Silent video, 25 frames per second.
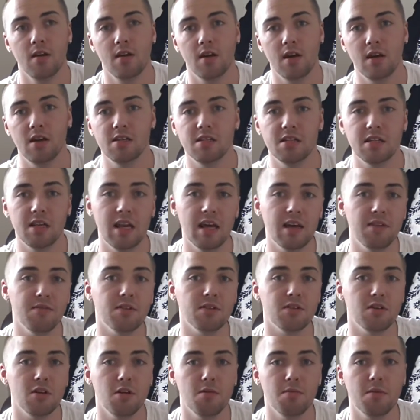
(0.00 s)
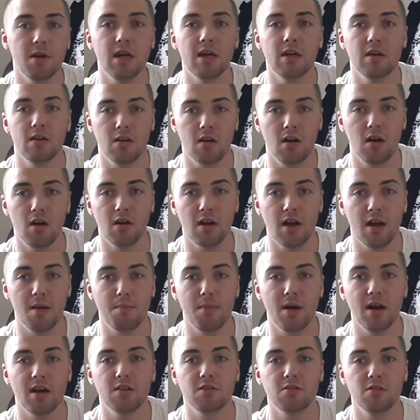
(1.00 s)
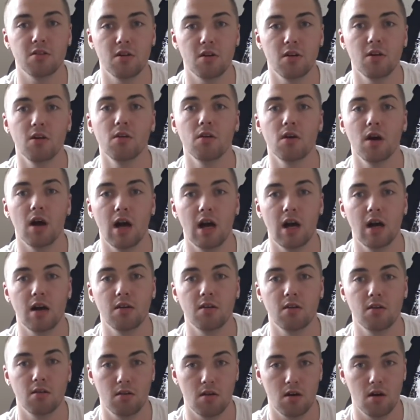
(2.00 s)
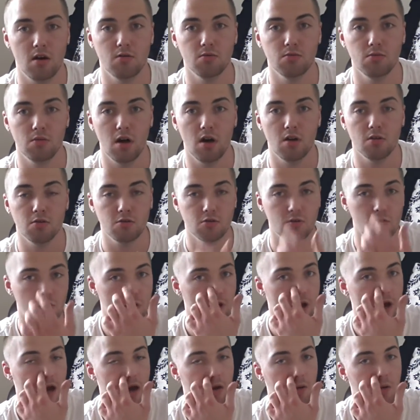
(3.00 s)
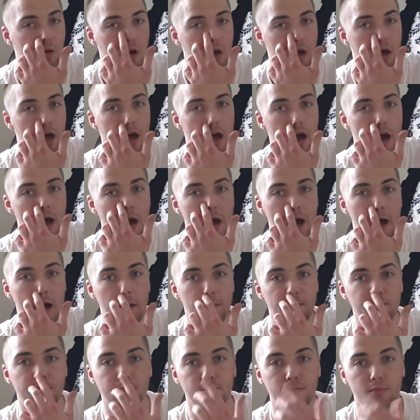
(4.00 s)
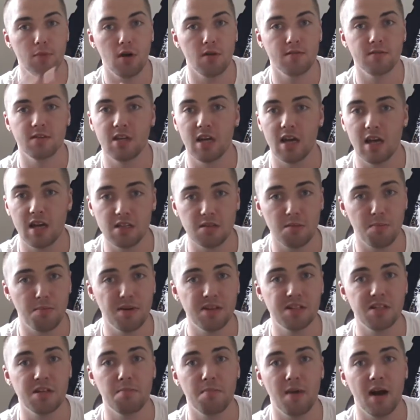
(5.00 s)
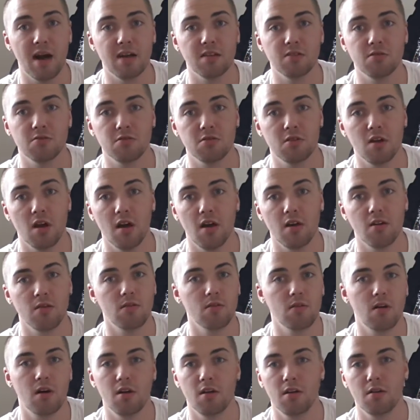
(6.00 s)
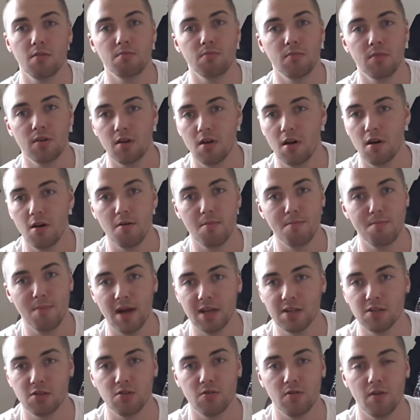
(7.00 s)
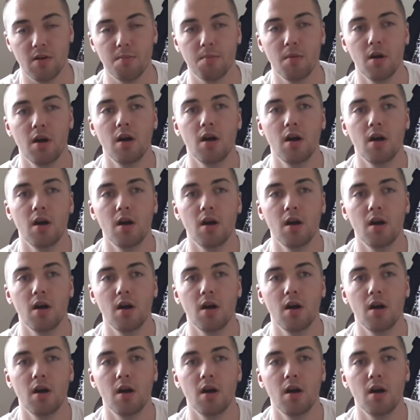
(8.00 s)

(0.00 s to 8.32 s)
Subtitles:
And he said, "Leave it to me. I'll get back to you, and I'll sort it out." But obviously he's a busy man, so I don't pester him.